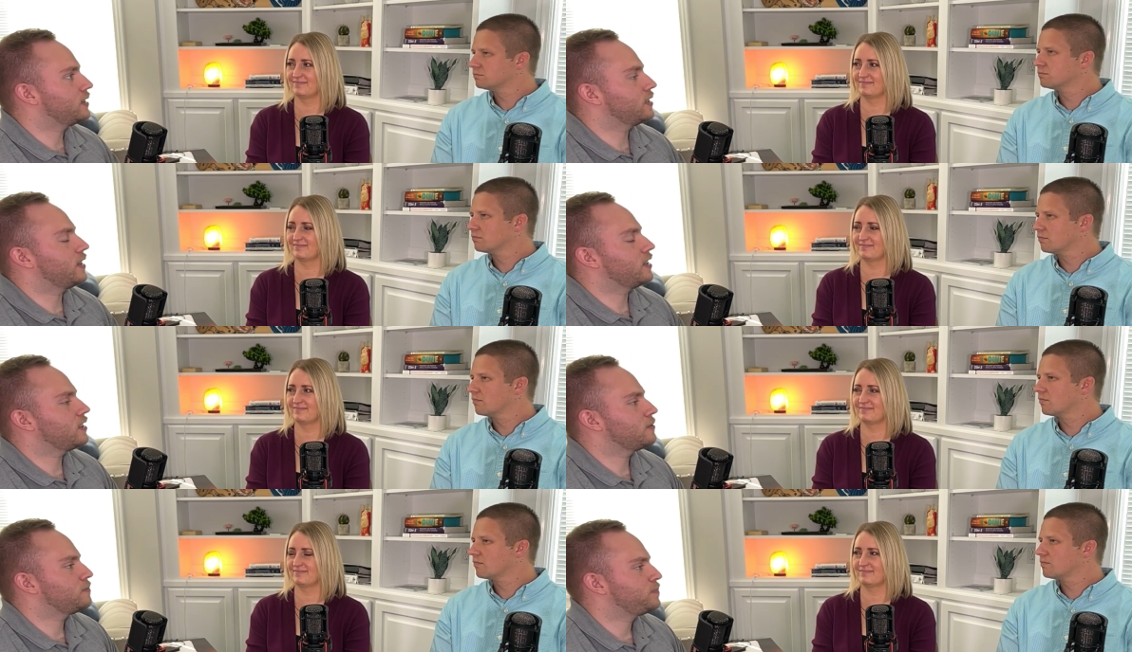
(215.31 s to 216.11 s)
Speaker 1: that like,
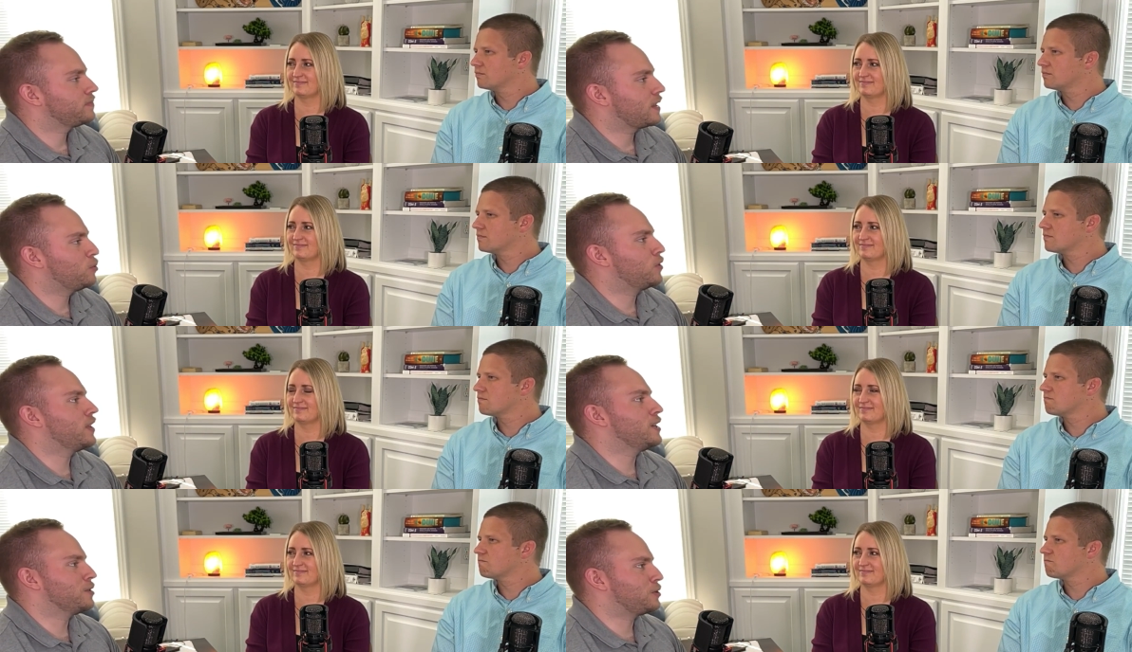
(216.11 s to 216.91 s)
well, if they
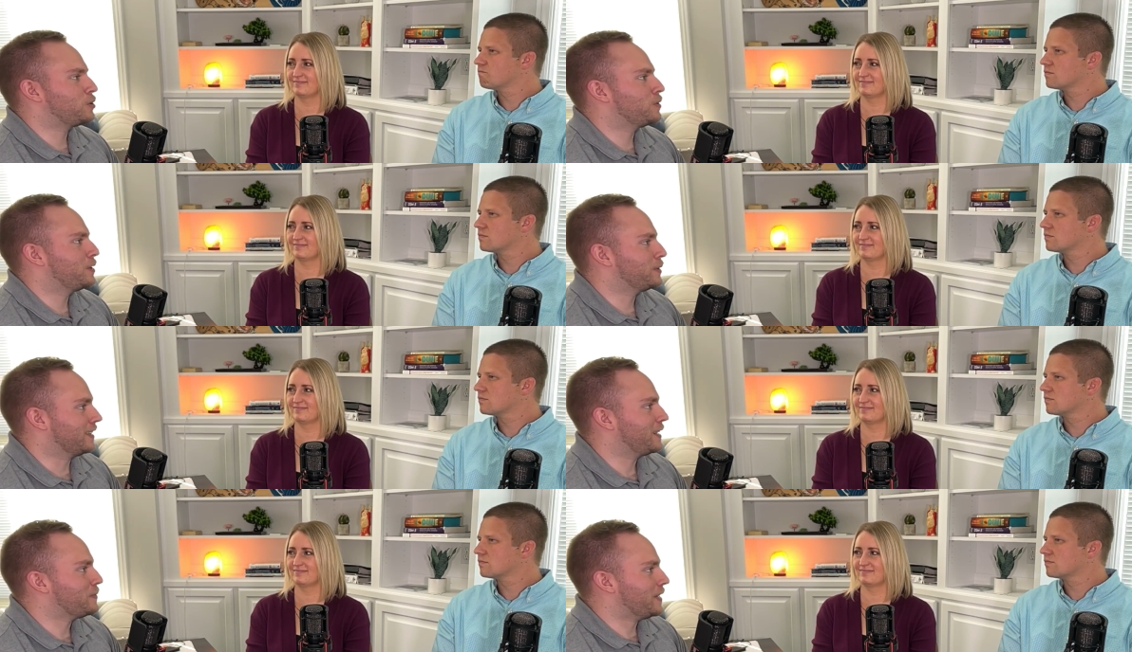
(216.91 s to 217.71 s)
knew the truth, they wouldn't
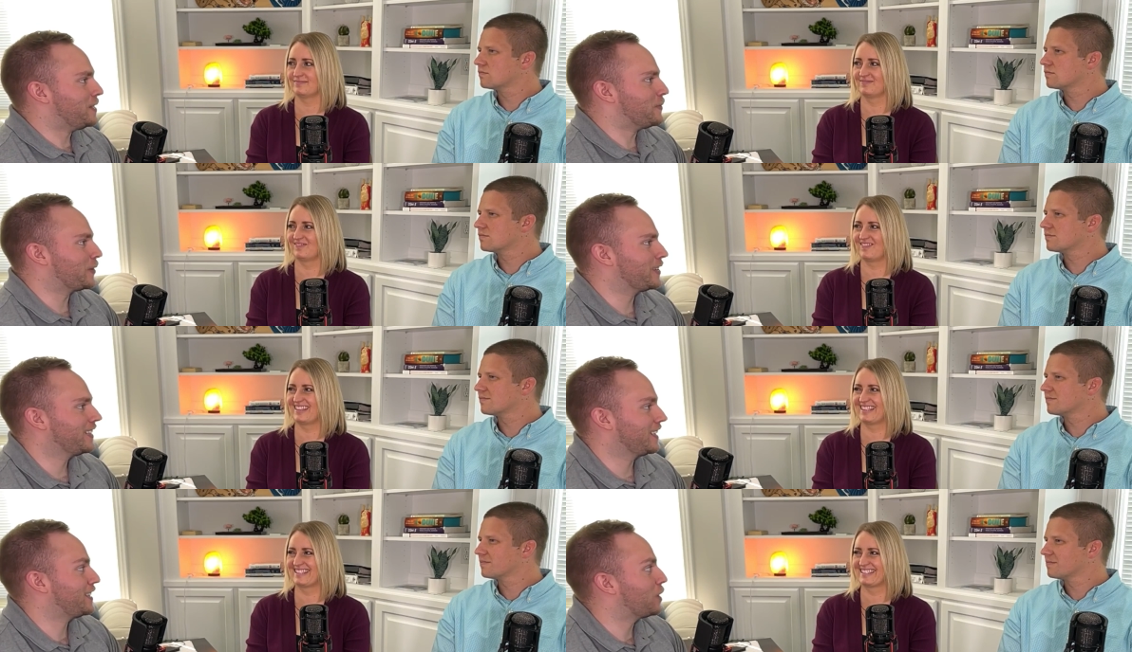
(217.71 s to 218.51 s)
like me anymore.
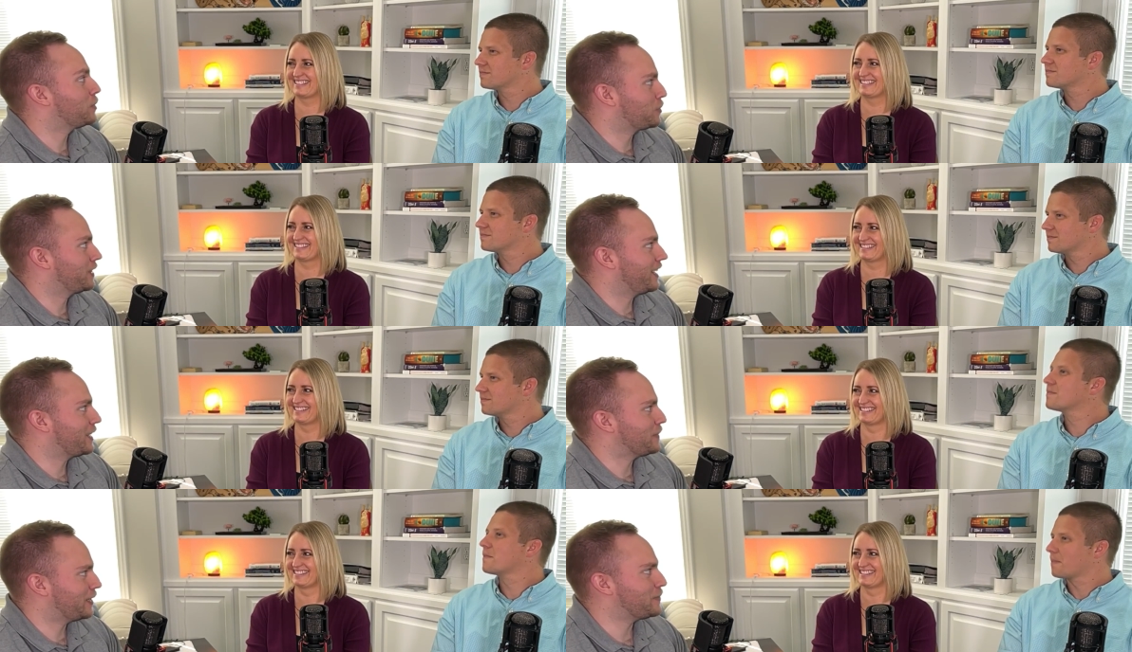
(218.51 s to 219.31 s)
Like the therapist wouldn't like
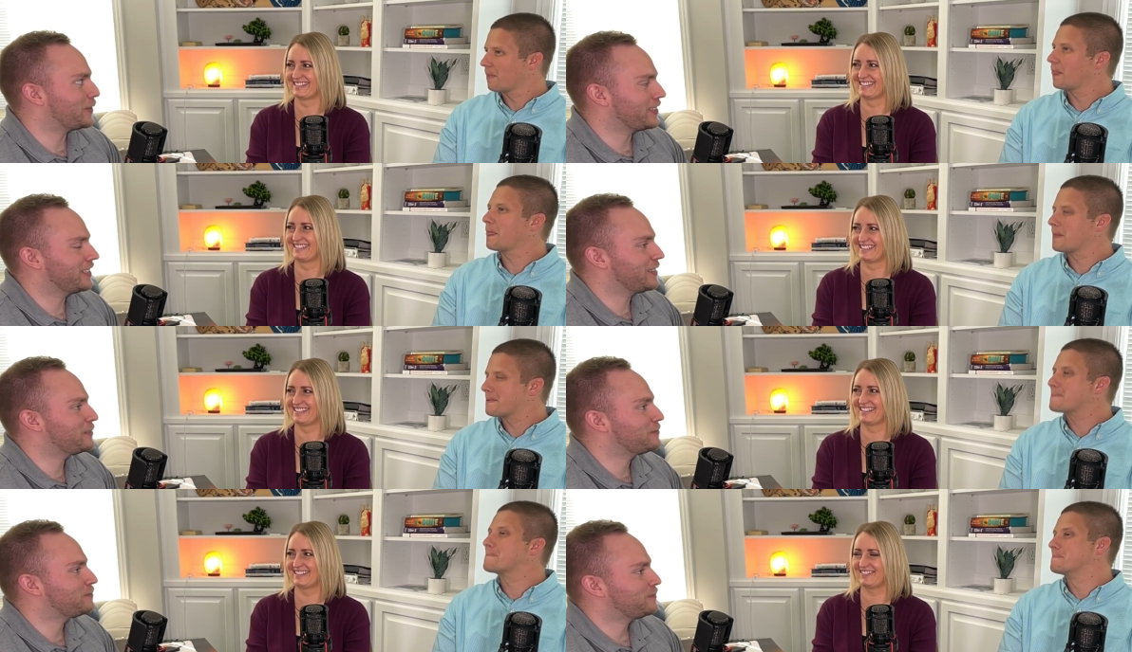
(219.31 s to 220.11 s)
me anymore, you know?
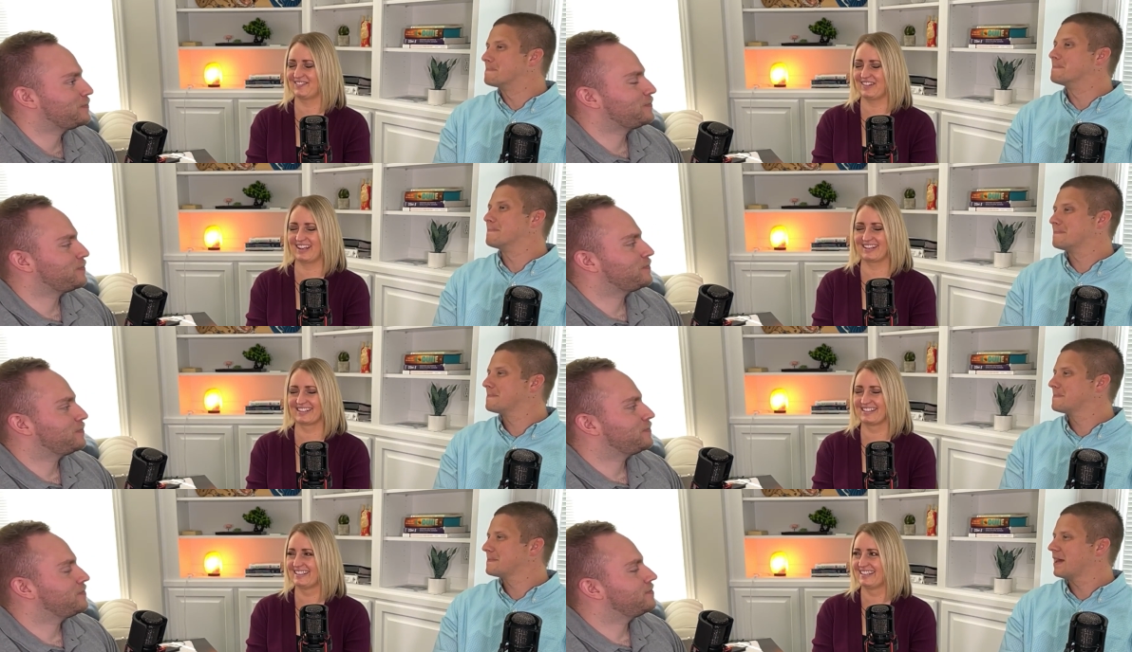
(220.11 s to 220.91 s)
Speaker 2: Mm.
Speaker 3: Right.
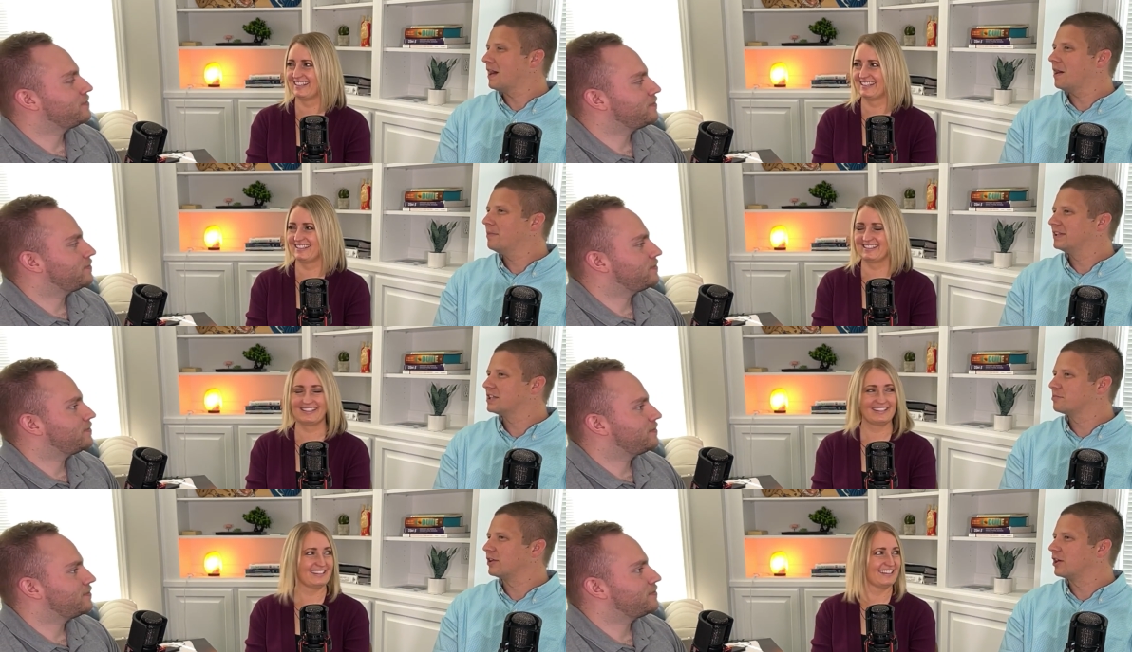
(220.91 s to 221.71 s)
Speaker 2: I'll bet that's
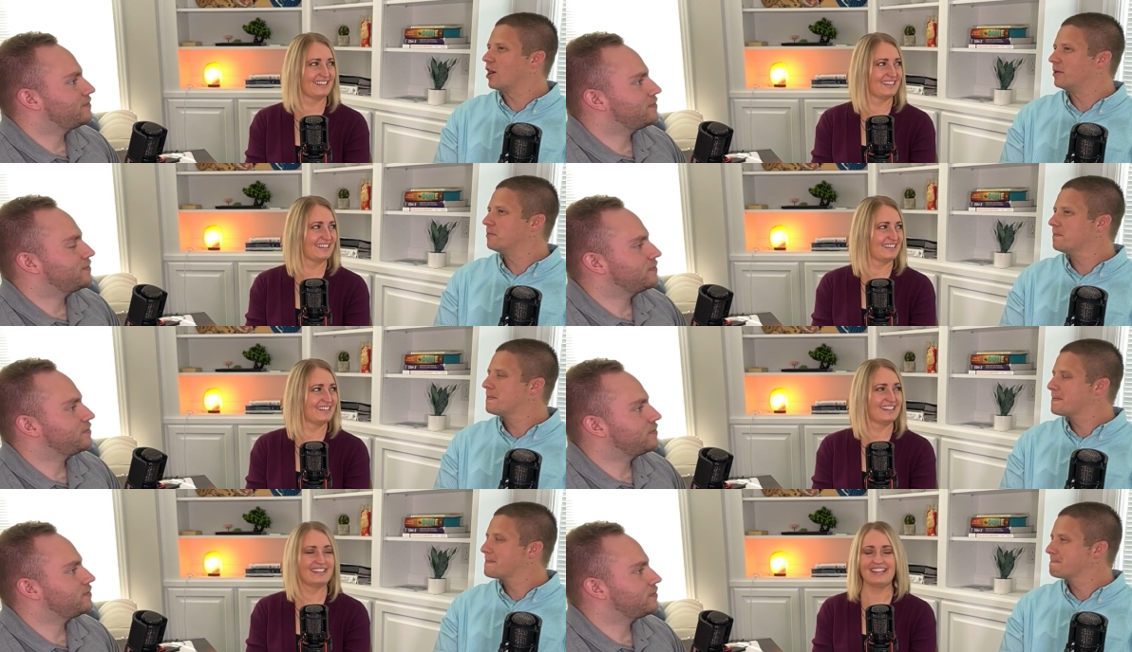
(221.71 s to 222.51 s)
pretty common.
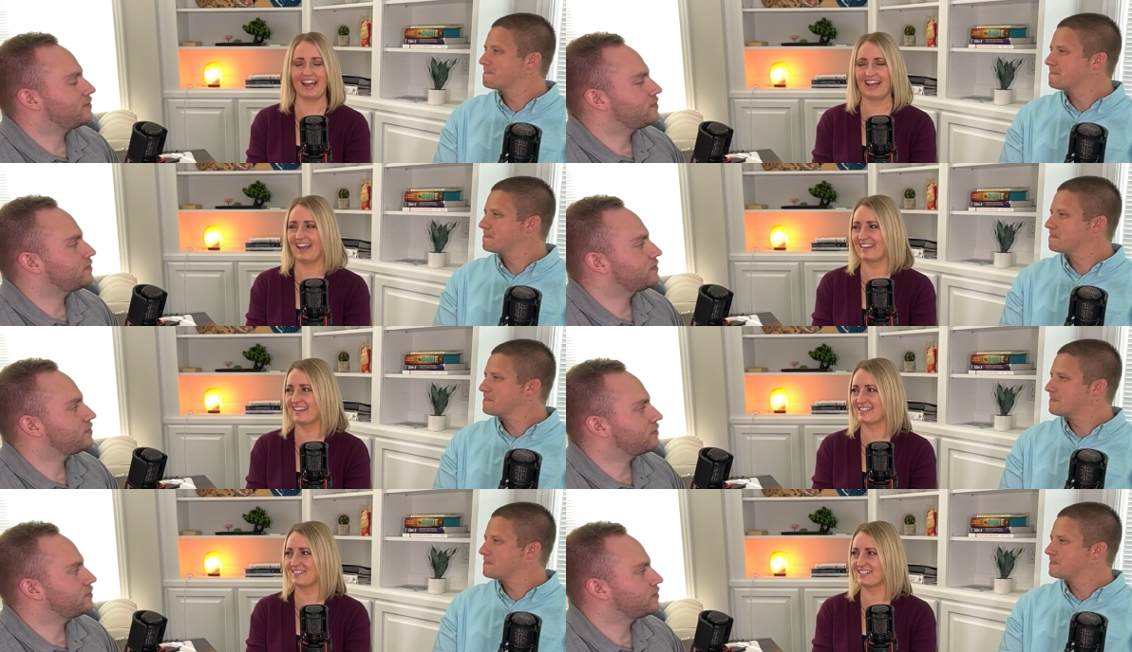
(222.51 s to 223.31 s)
Speaker 3: Yeah, I think
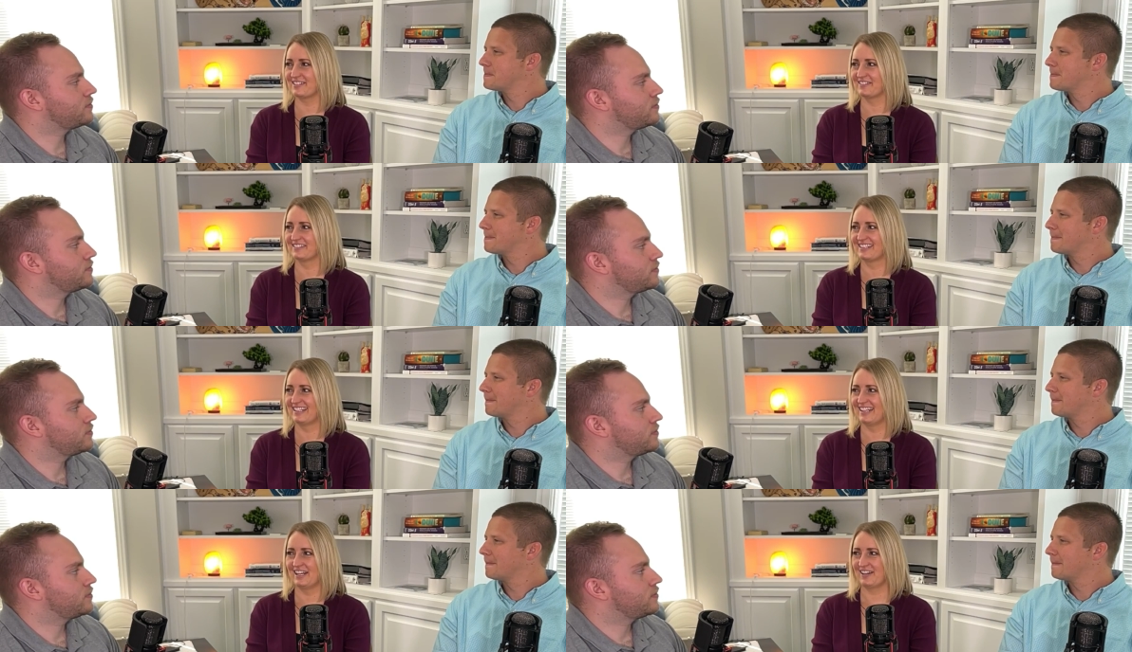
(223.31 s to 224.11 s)
so too.
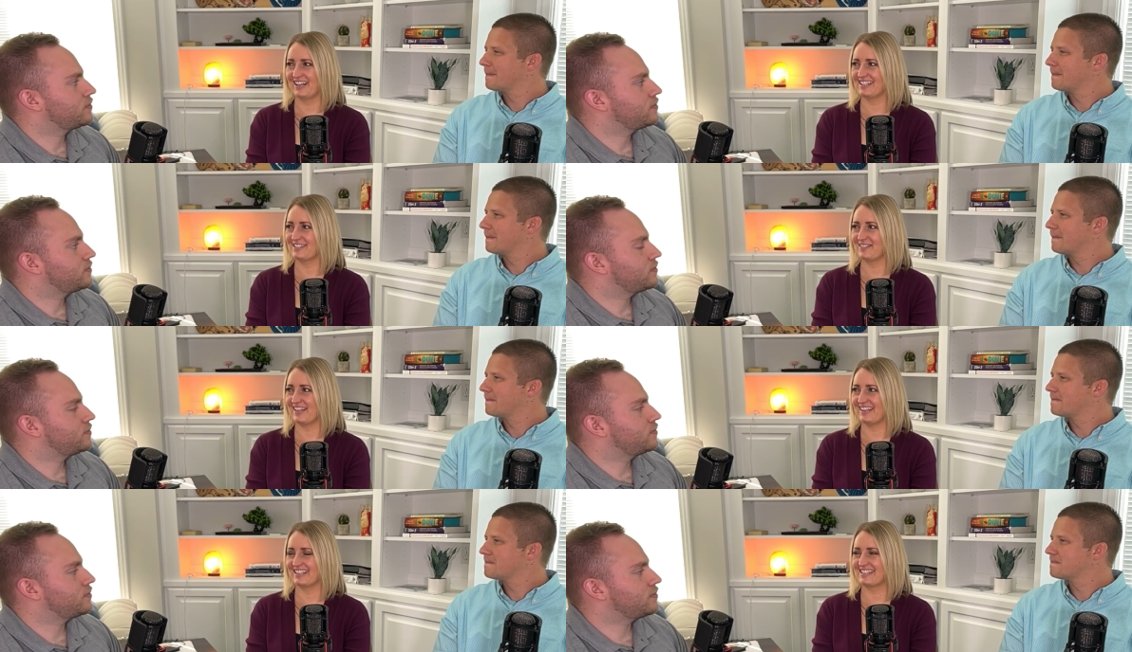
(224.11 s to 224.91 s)
All right, so
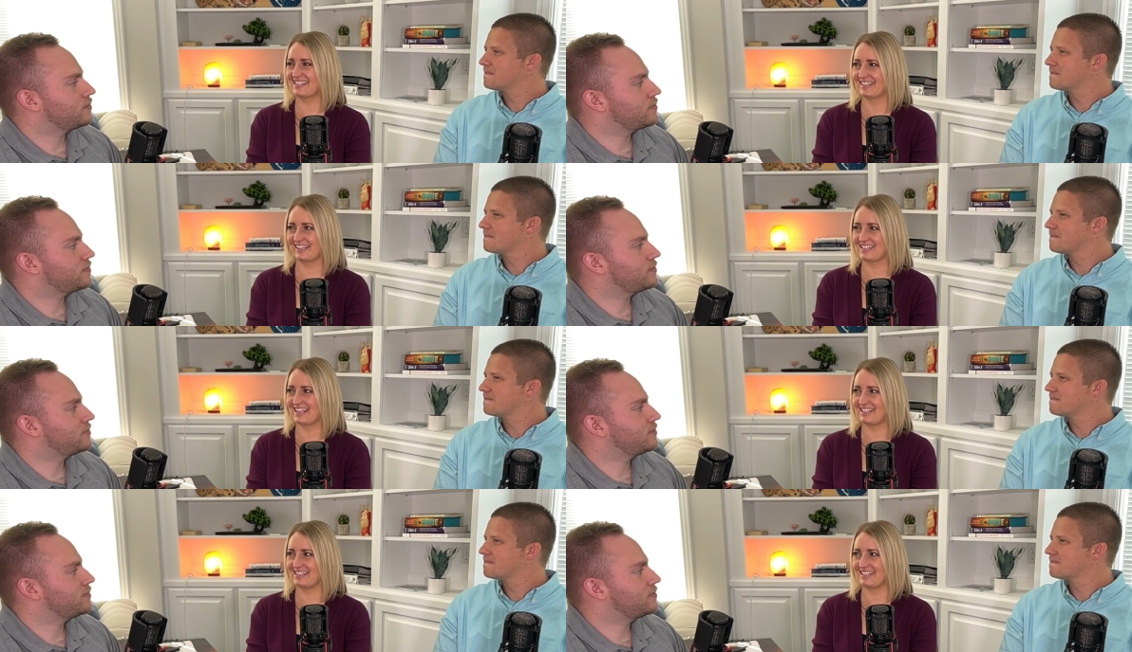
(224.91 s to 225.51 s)
then let's get